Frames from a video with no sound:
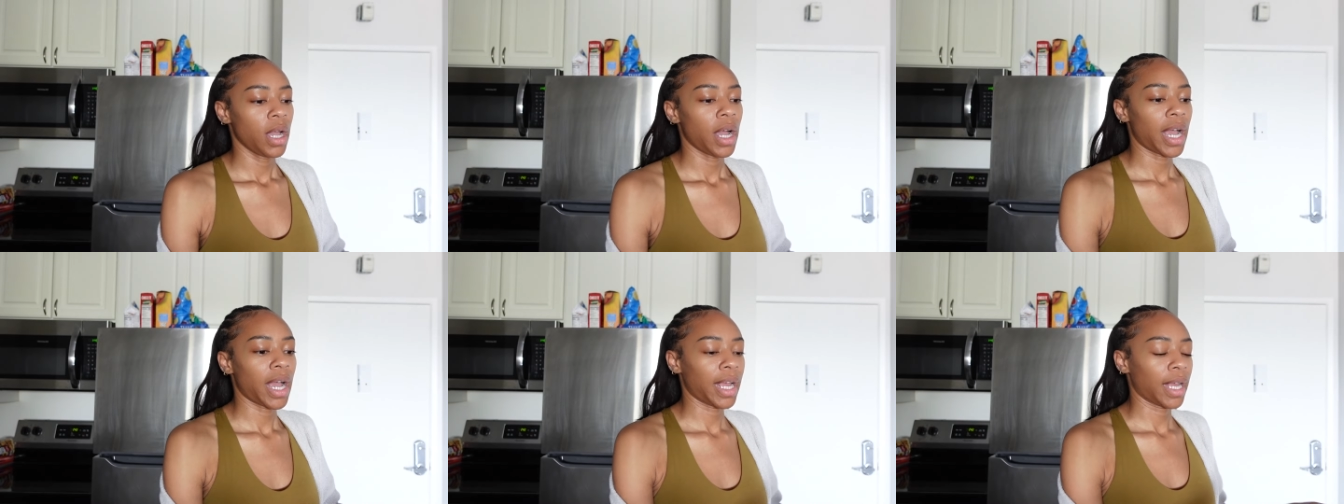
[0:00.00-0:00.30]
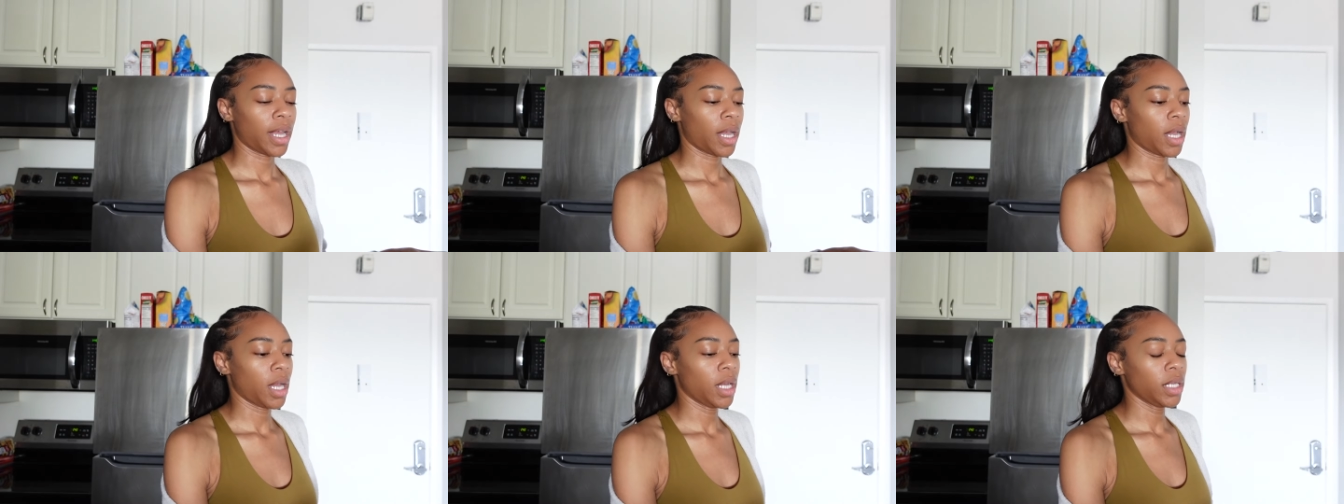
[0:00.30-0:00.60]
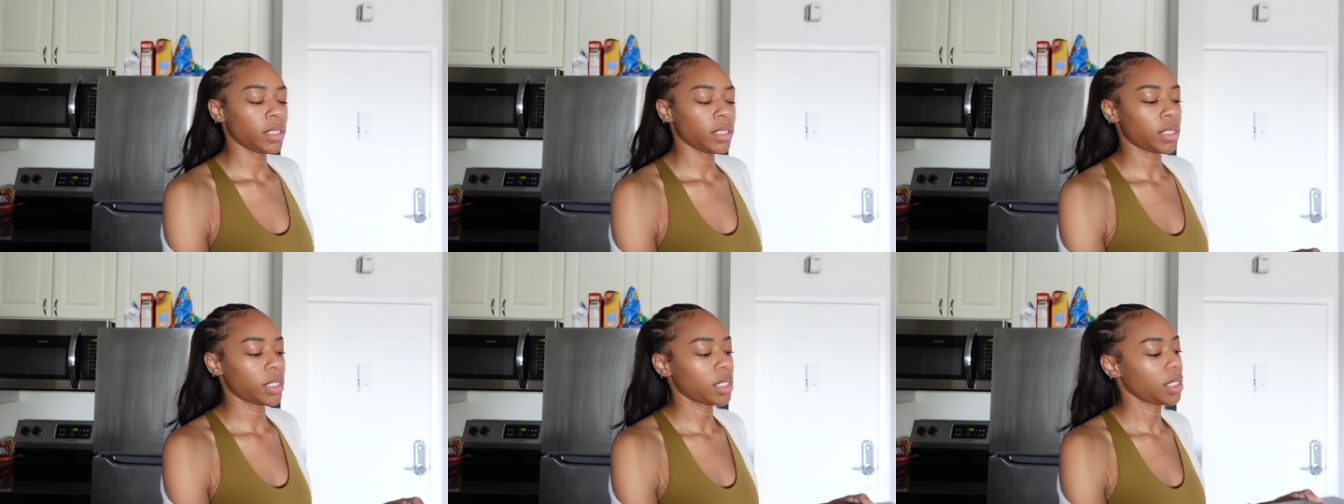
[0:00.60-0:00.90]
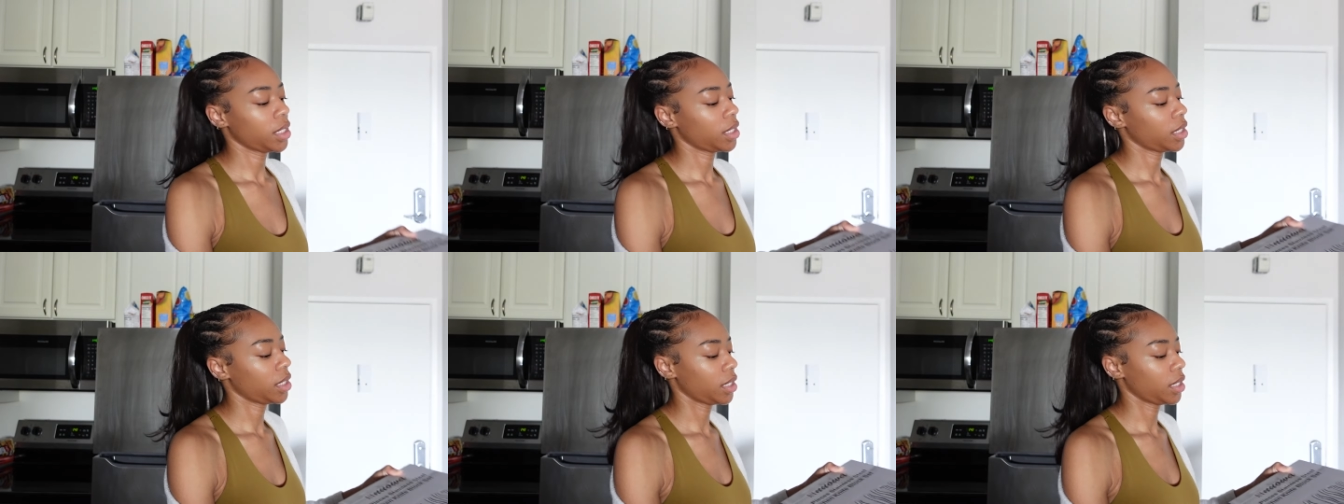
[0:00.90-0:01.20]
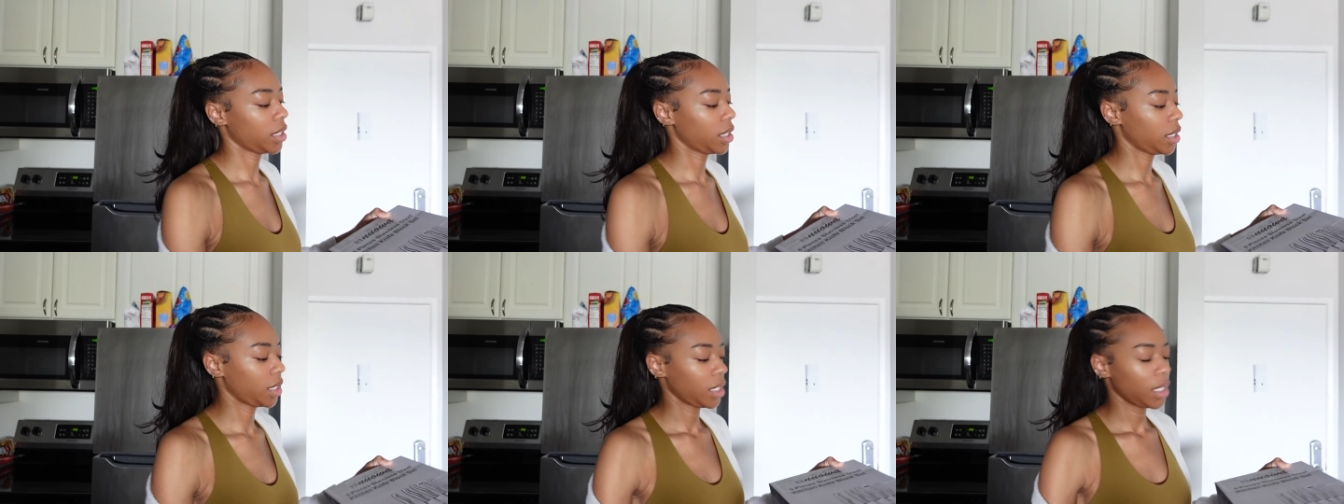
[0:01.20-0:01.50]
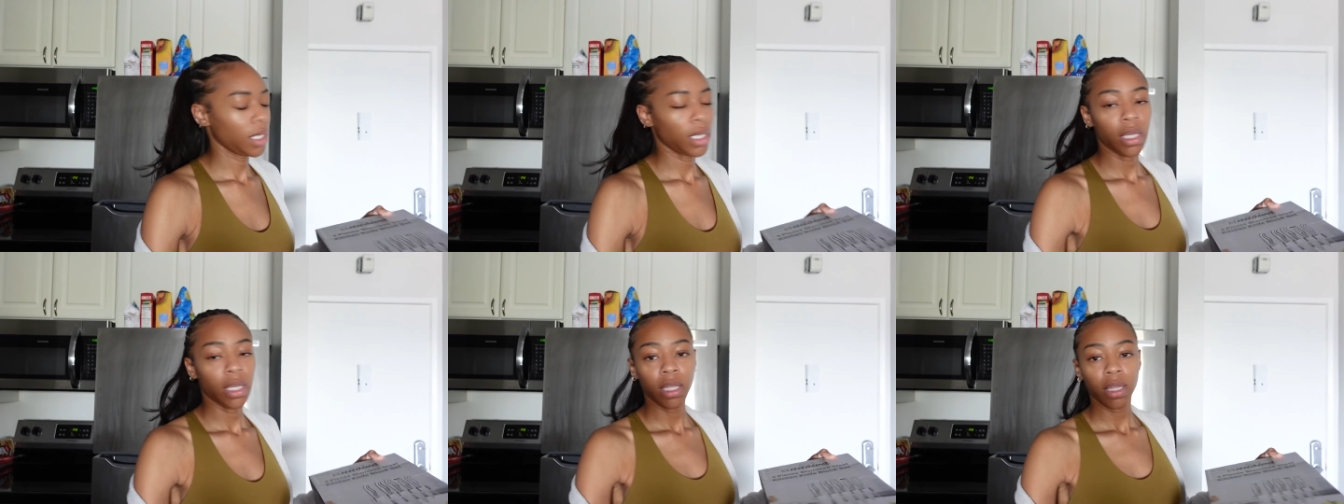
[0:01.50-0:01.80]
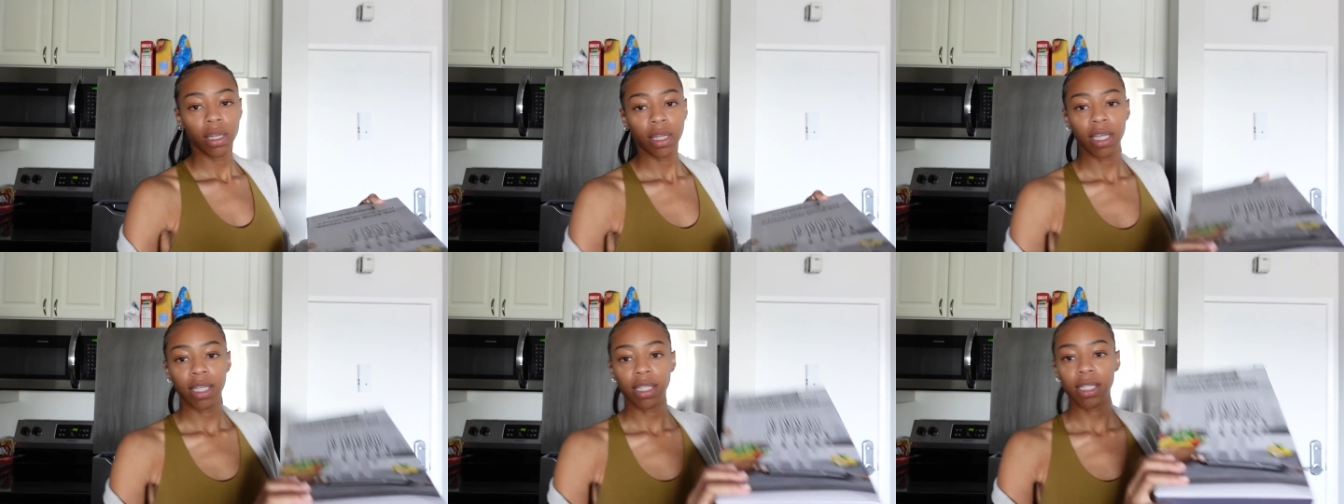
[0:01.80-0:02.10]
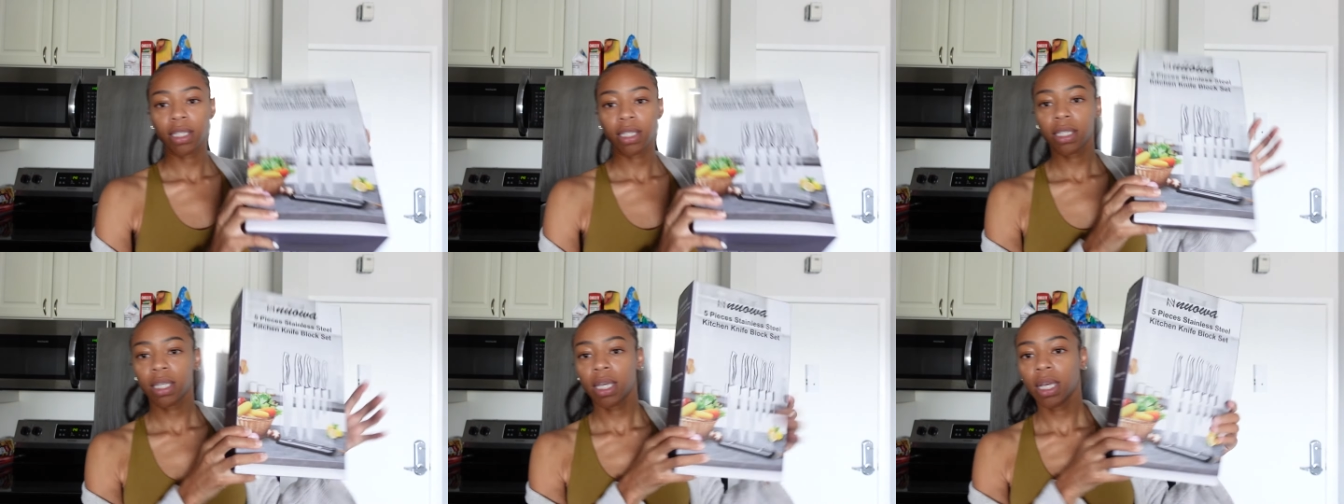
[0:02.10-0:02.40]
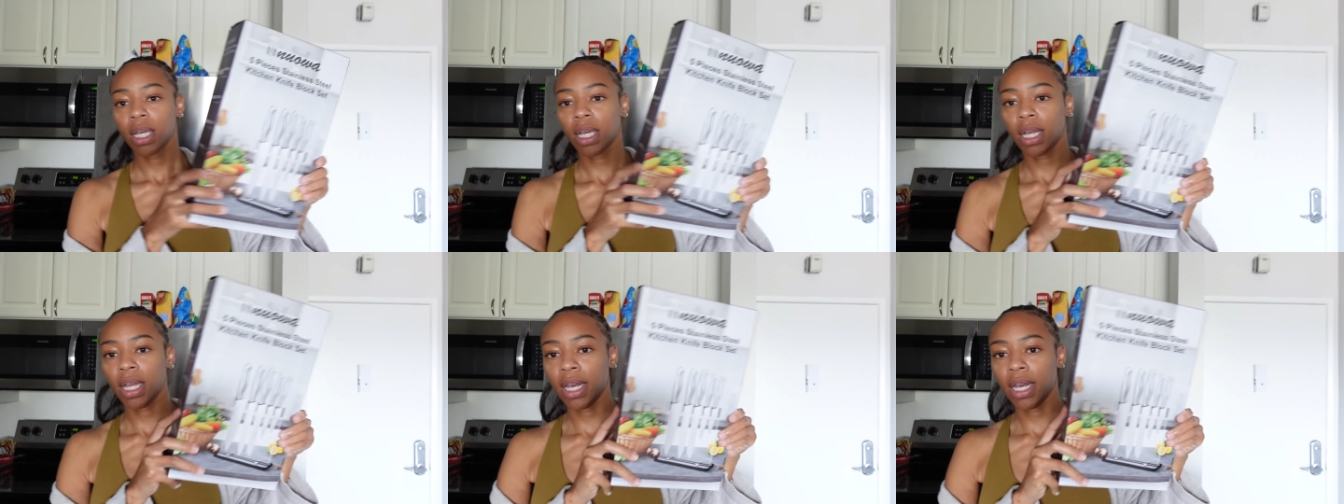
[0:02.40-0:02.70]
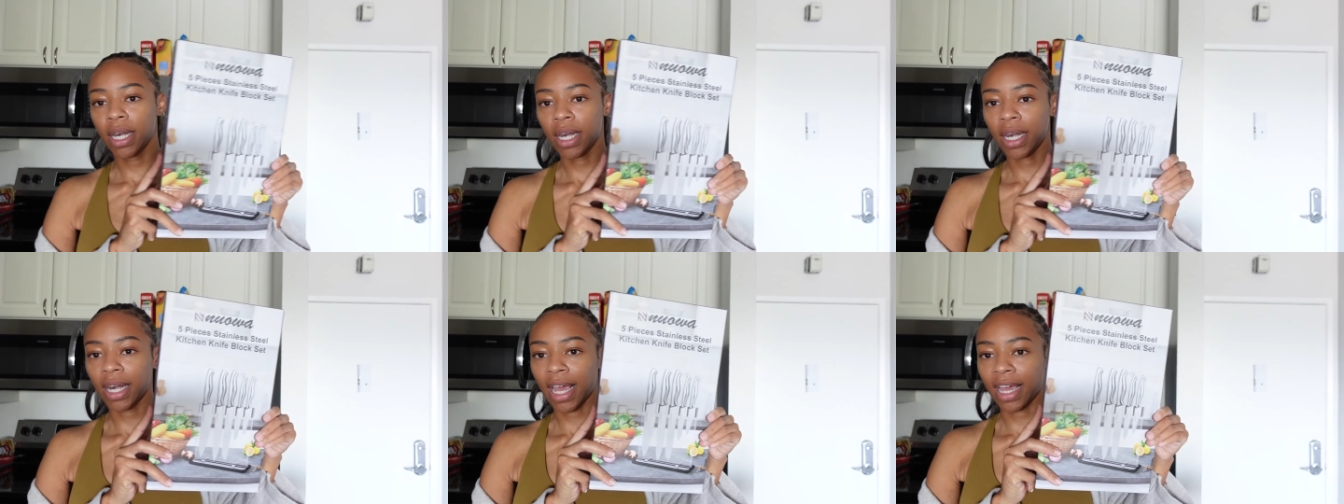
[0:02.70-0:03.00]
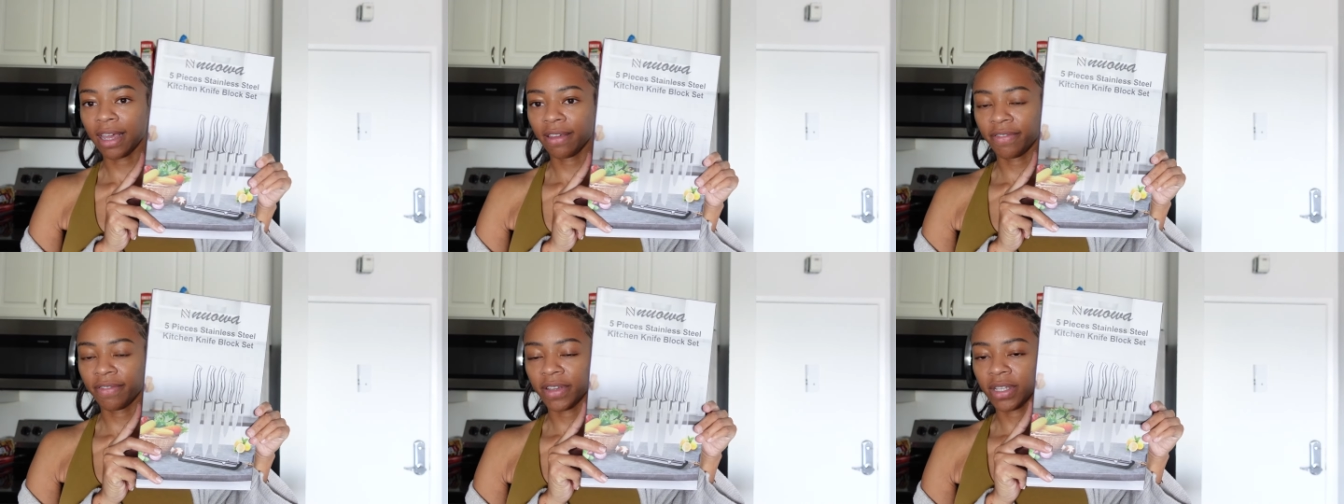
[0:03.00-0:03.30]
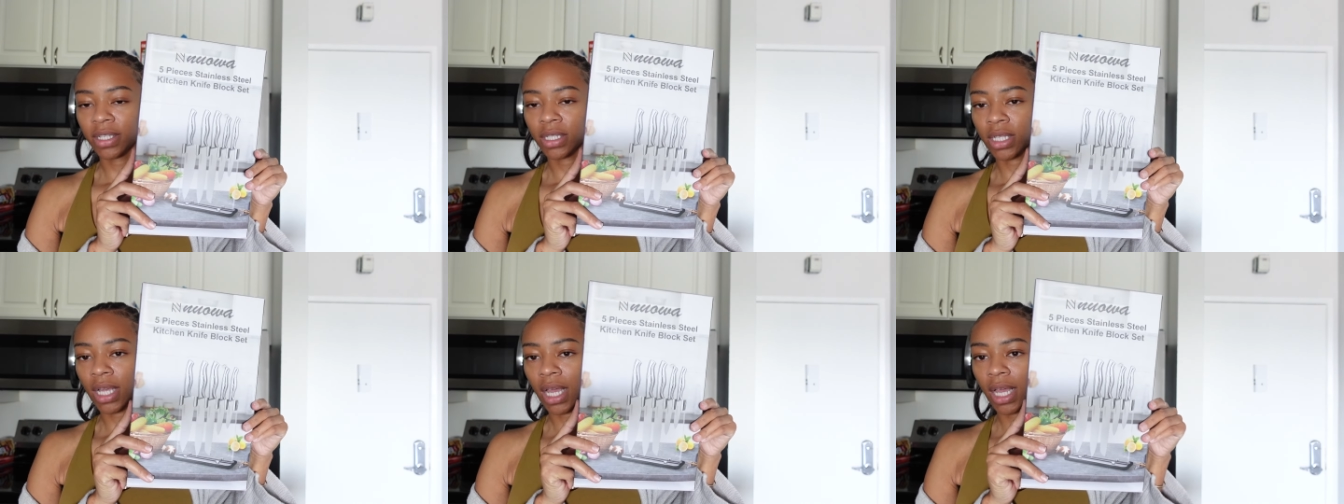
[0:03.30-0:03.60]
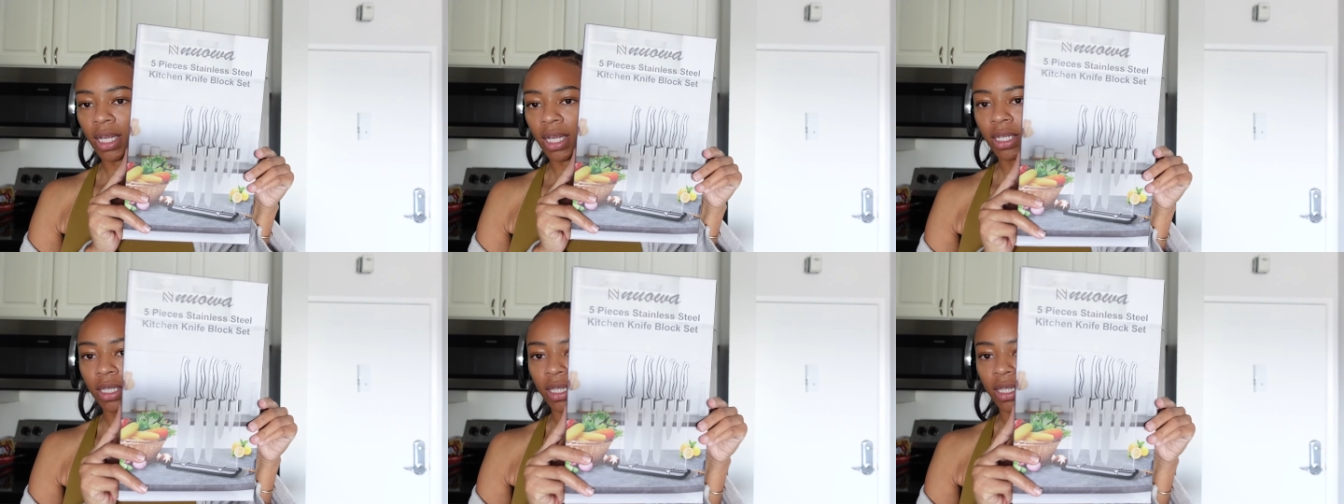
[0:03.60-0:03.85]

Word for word: I got this knife set.